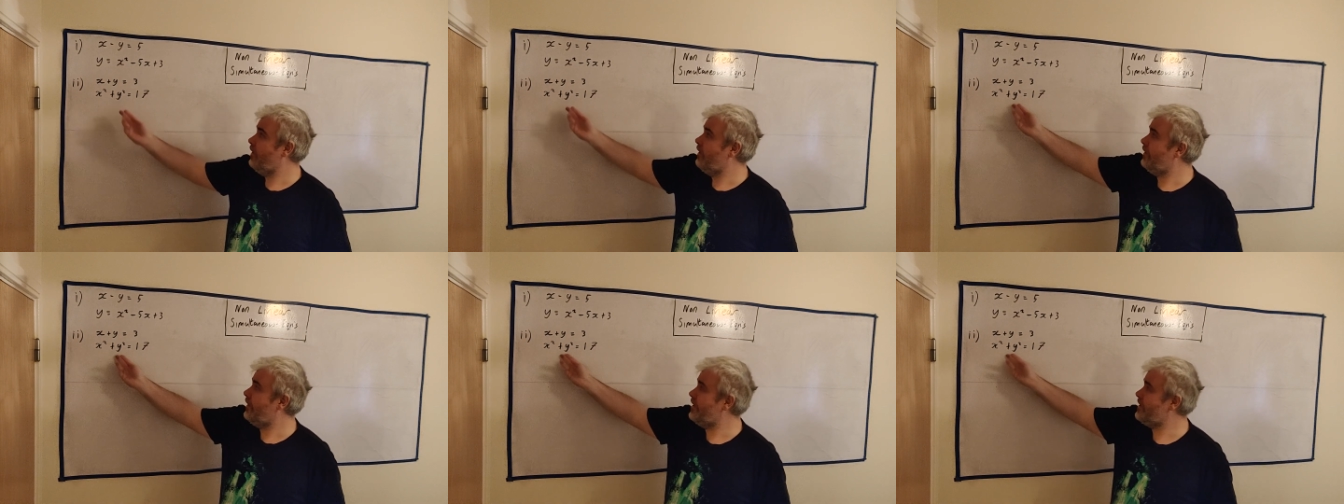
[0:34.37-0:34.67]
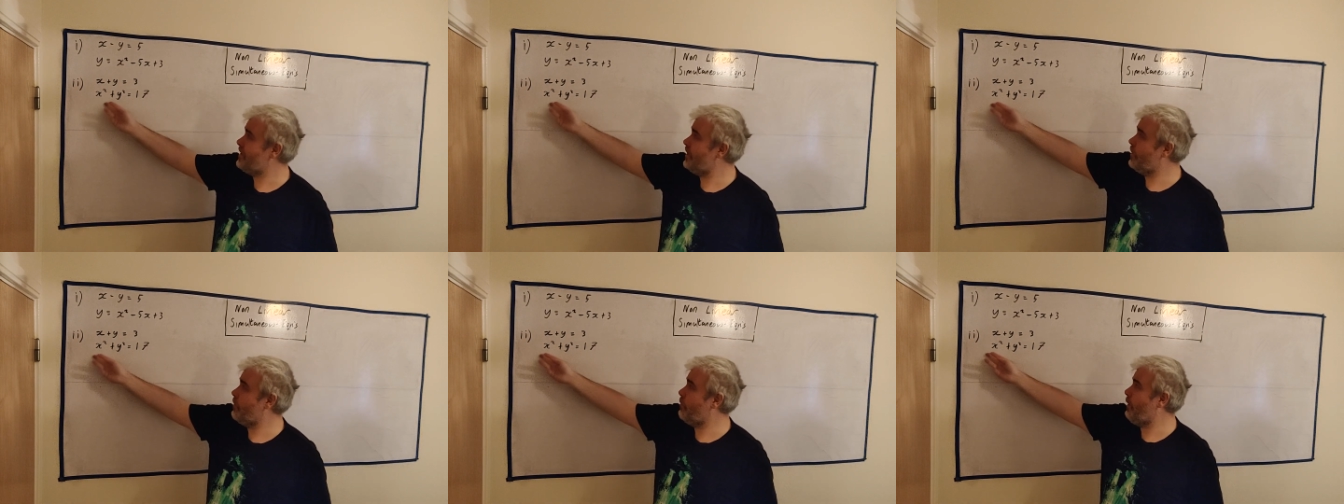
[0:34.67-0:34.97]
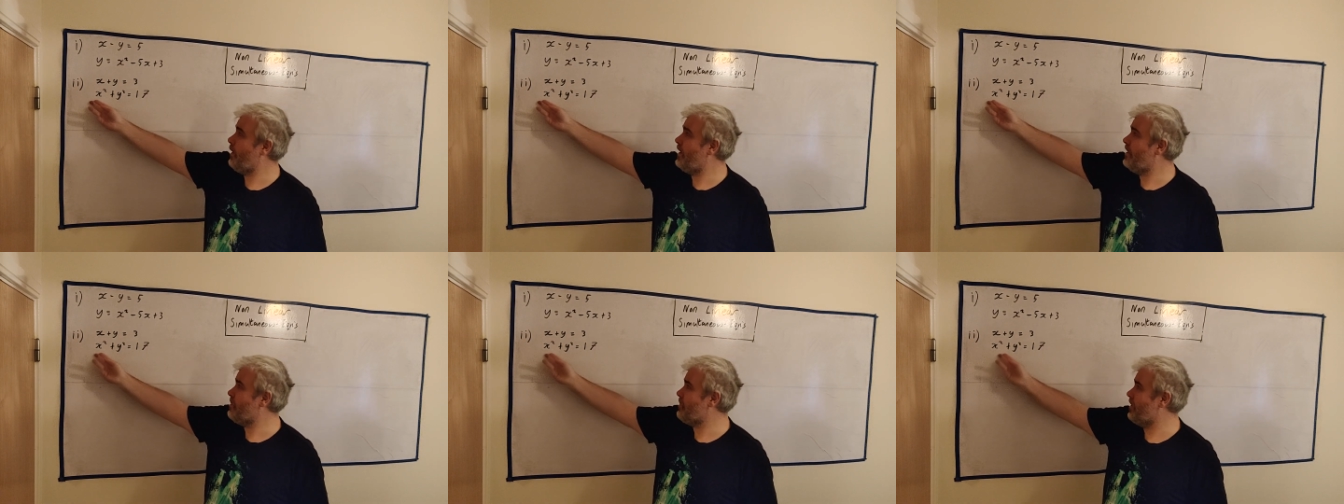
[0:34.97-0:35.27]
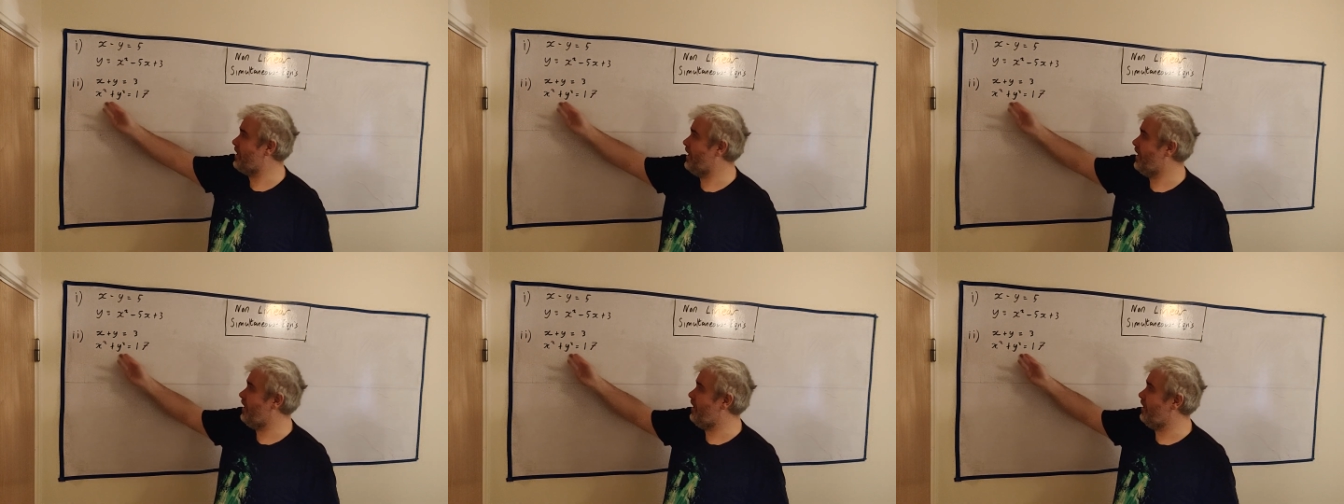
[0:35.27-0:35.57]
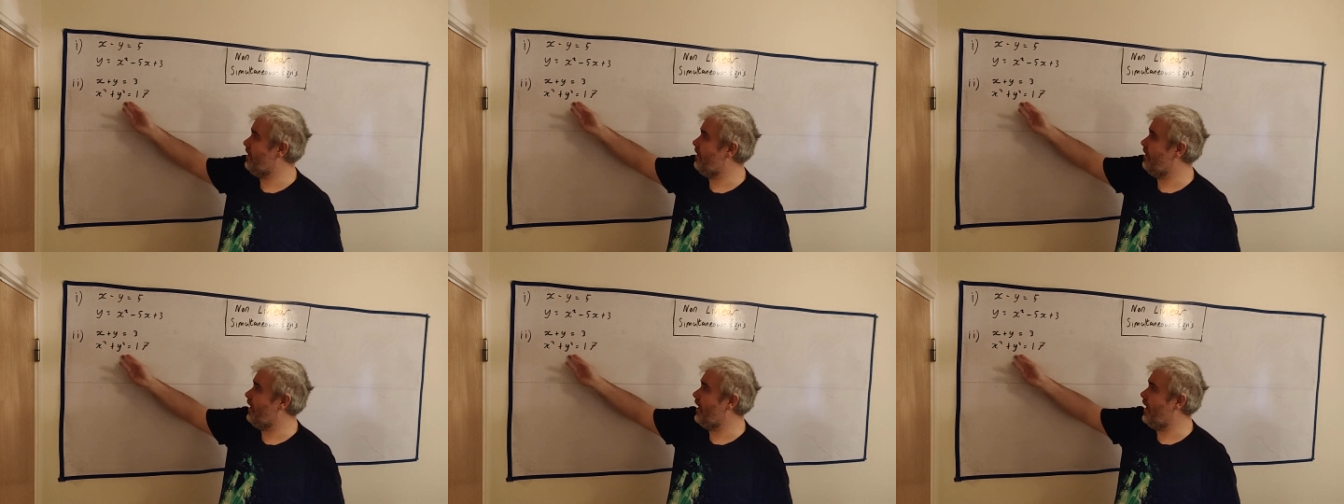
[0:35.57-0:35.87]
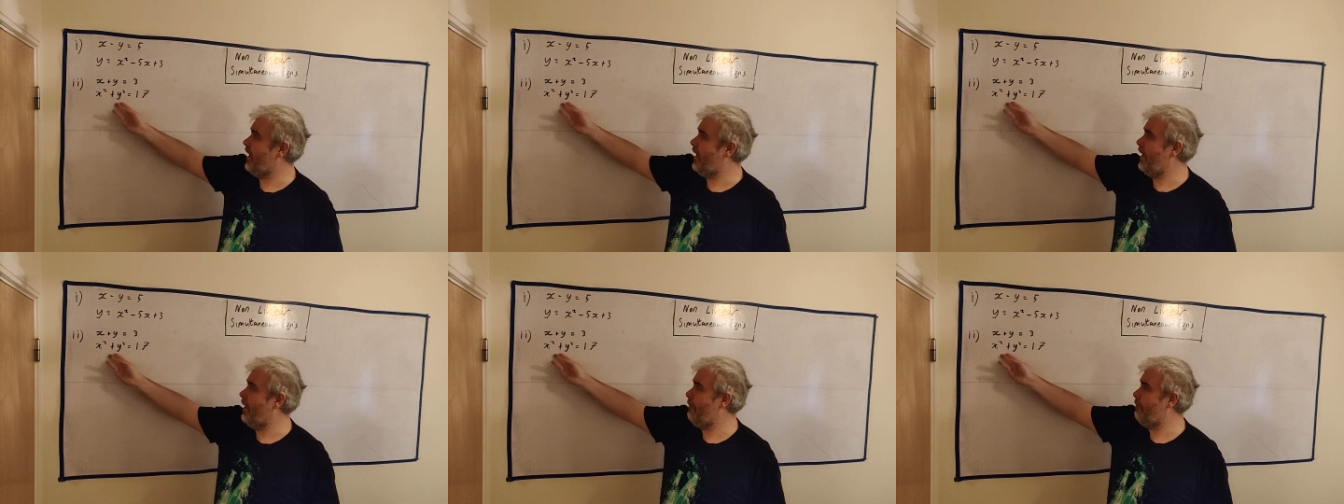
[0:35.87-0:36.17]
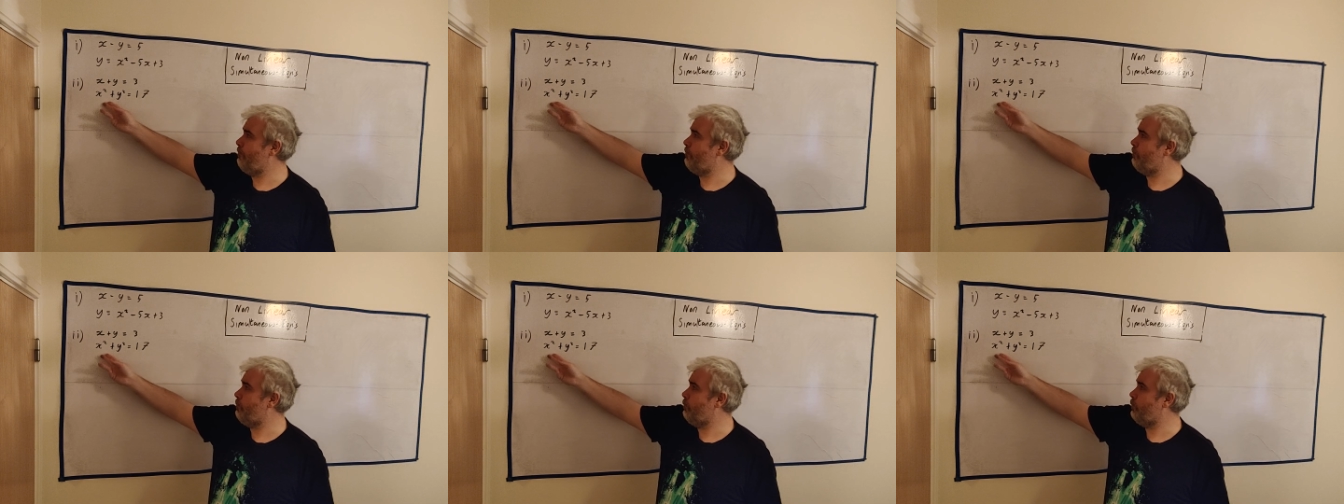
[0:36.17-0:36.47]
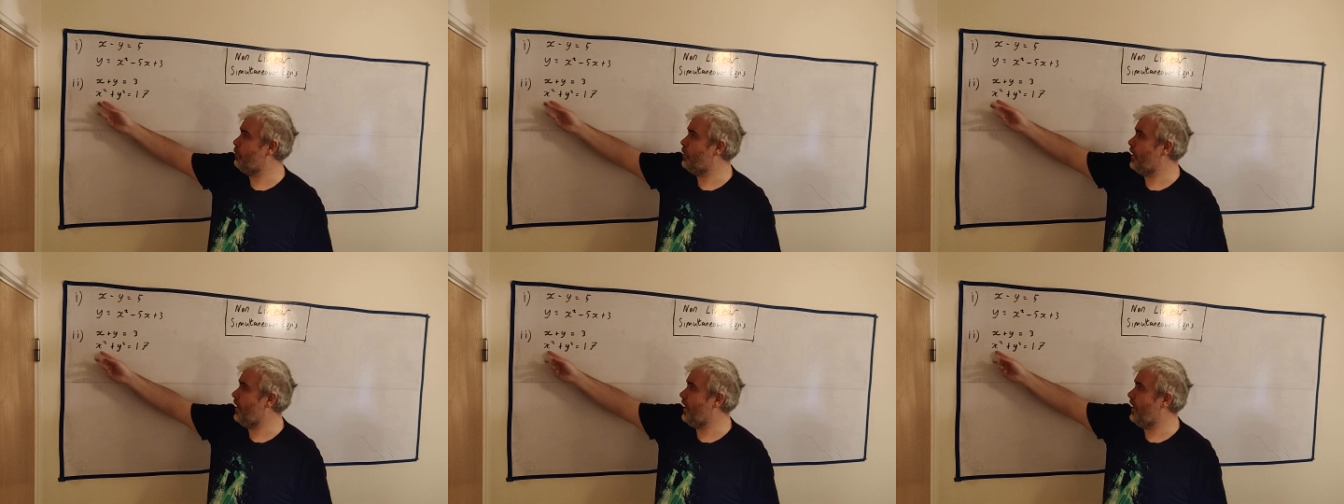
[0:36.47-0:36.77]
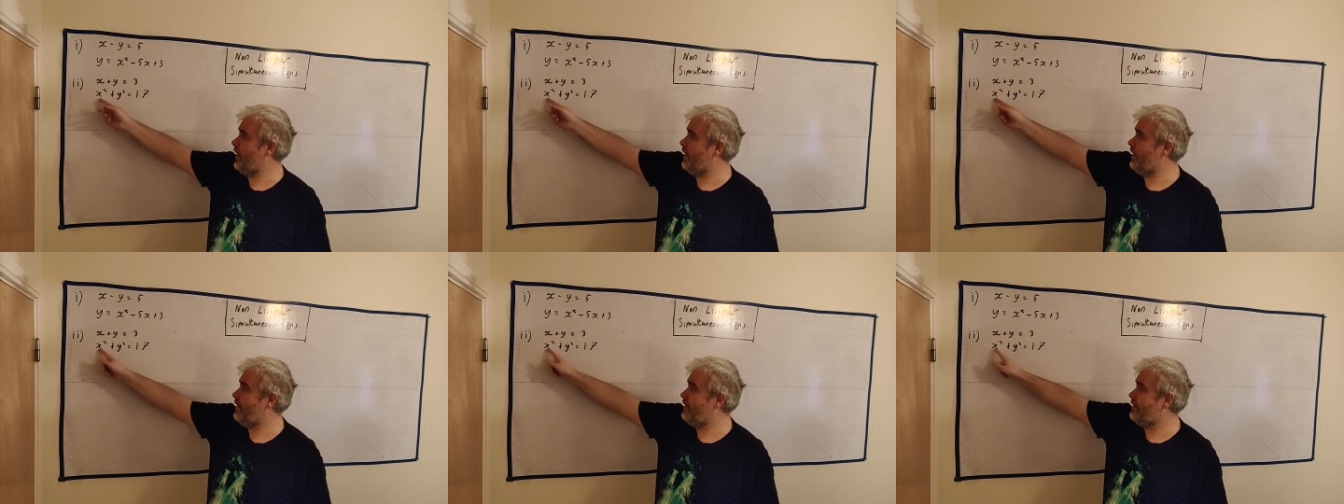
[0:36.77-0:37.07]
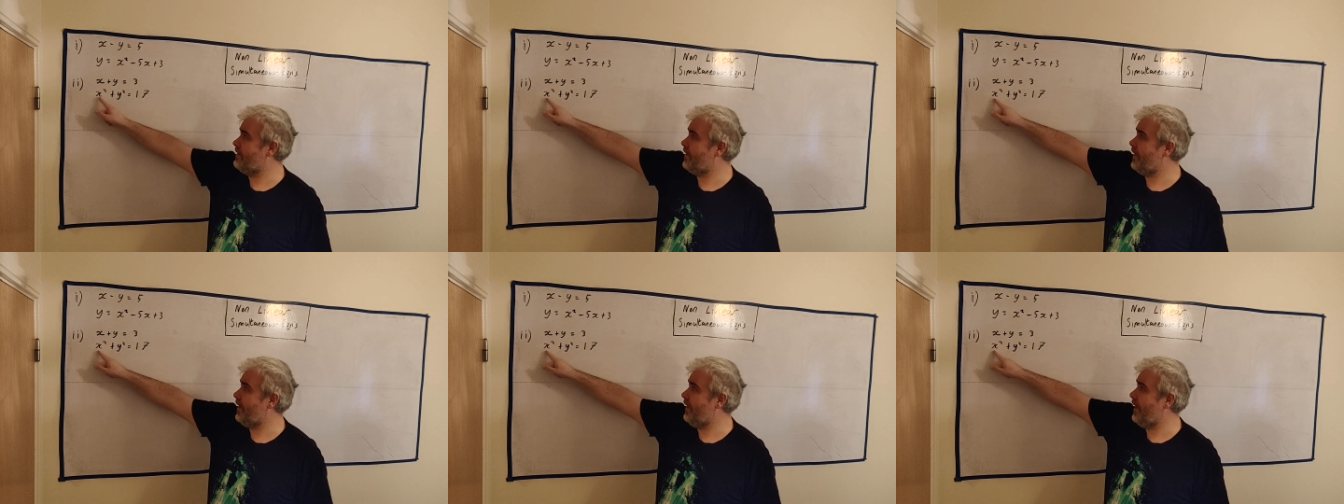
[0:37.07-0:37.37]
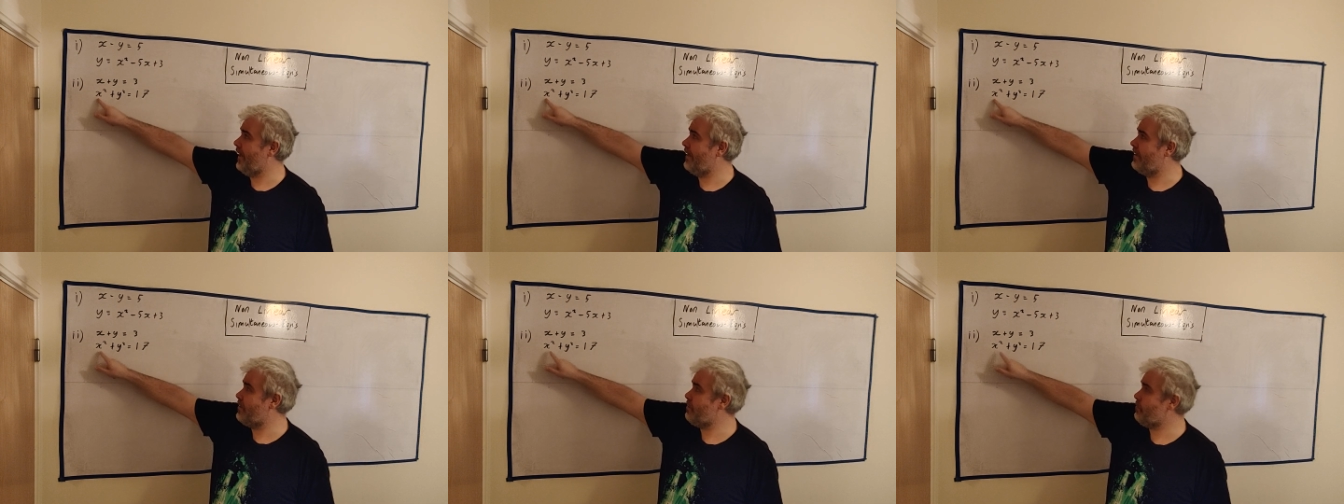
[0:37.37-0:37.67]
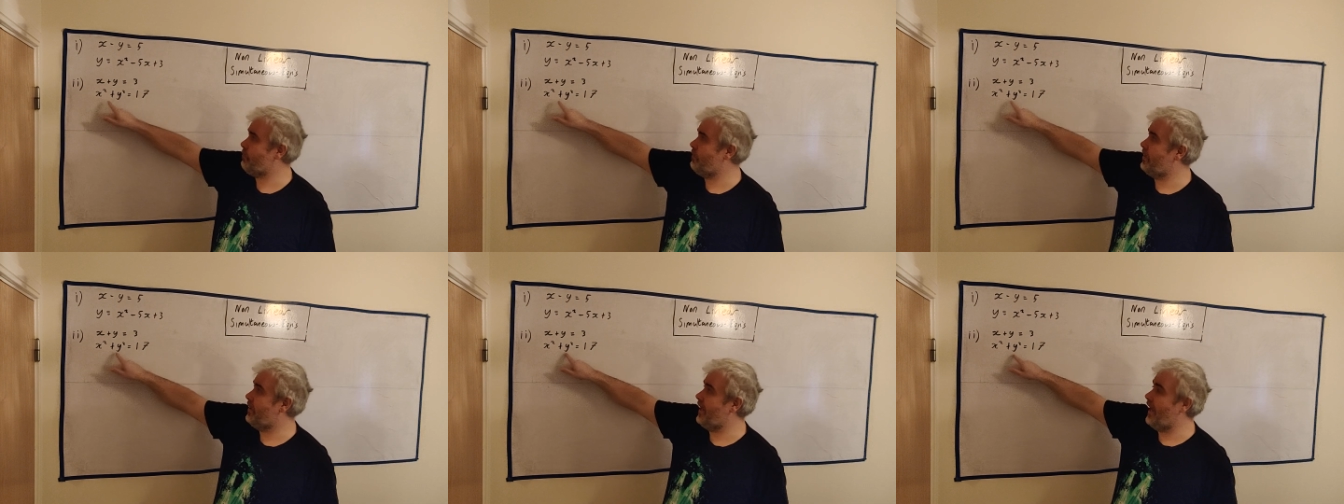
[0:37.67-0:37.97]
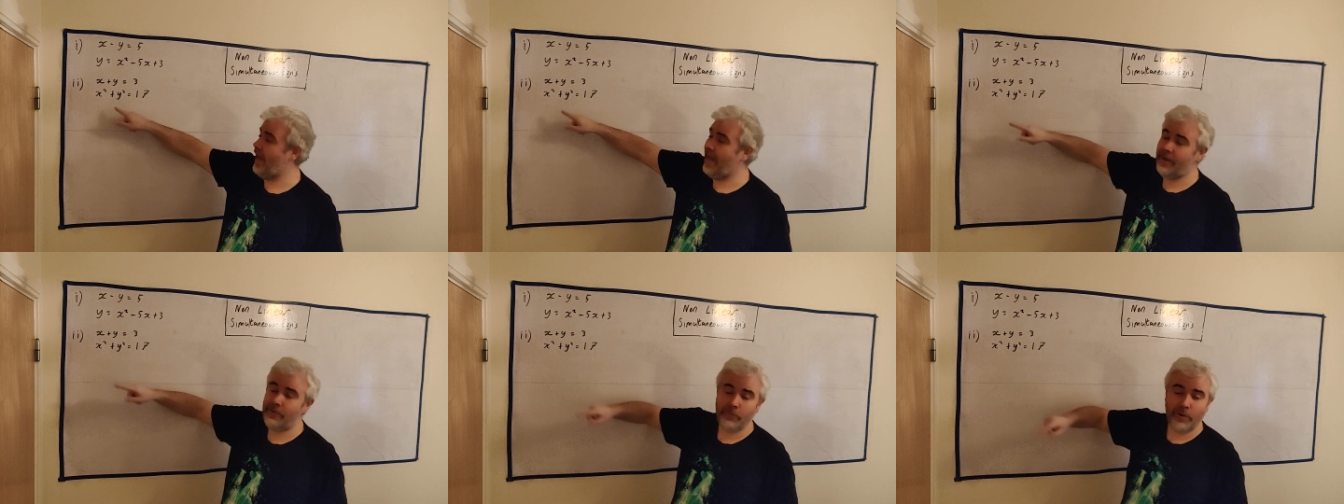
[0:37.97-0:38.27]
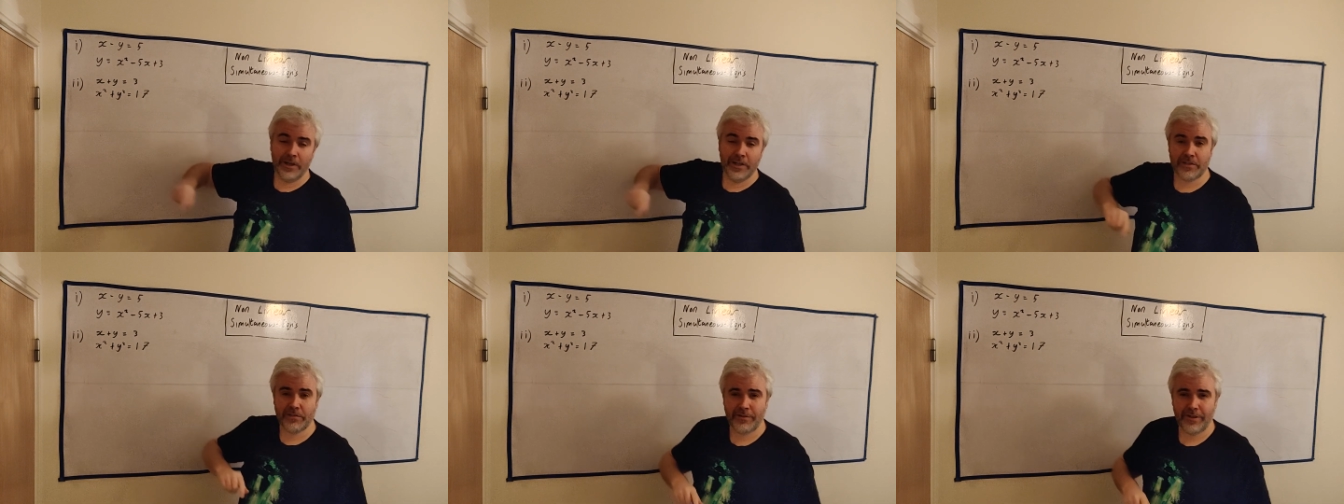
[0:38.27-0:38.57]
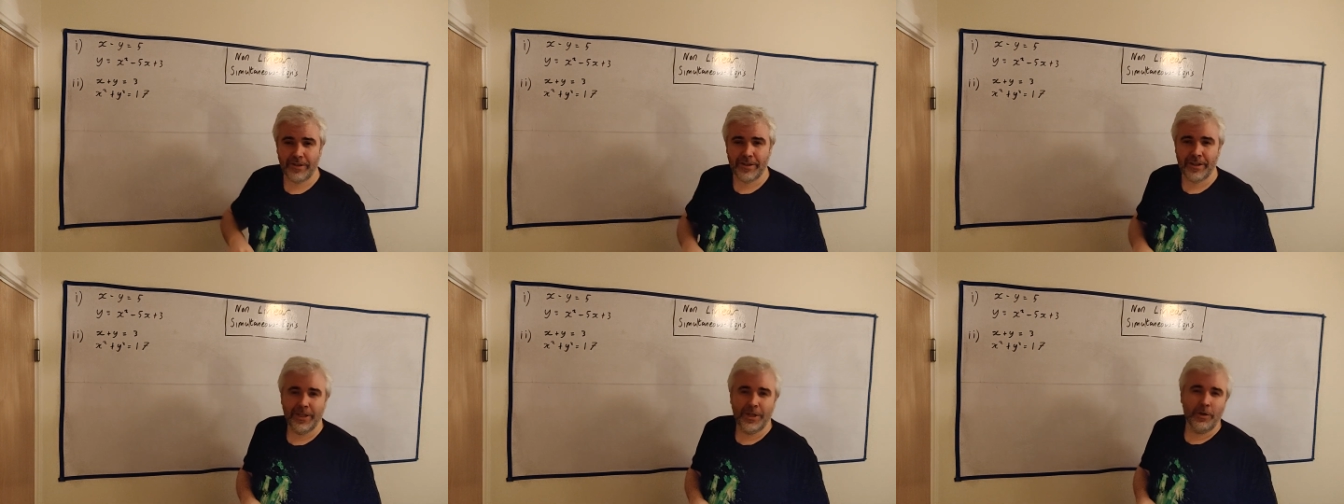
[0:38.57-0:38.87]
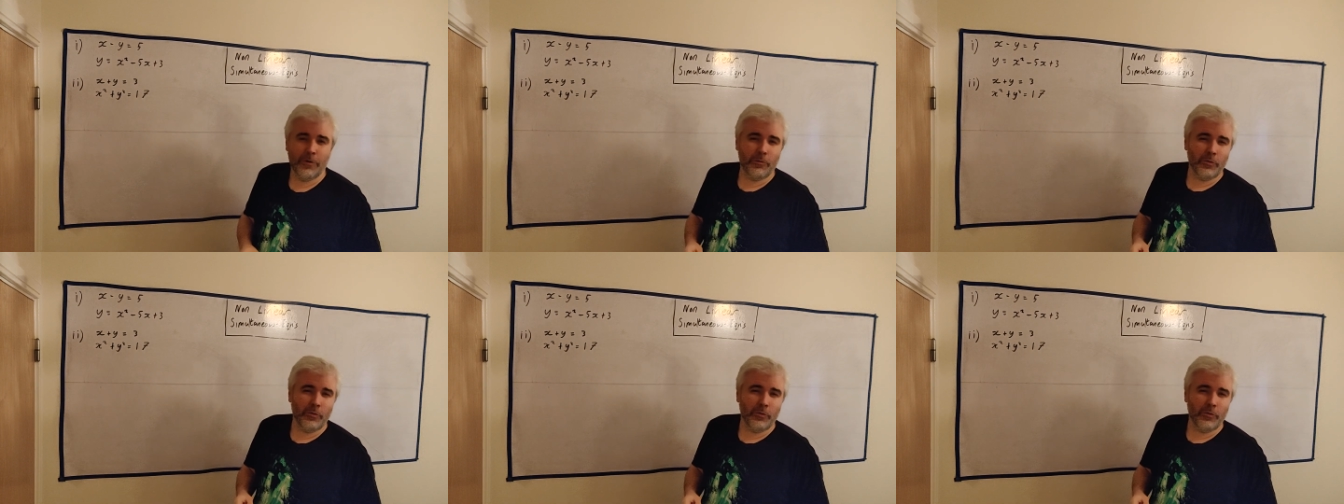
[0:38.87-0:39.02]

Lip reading: This equation here, where it has x squared and y squared,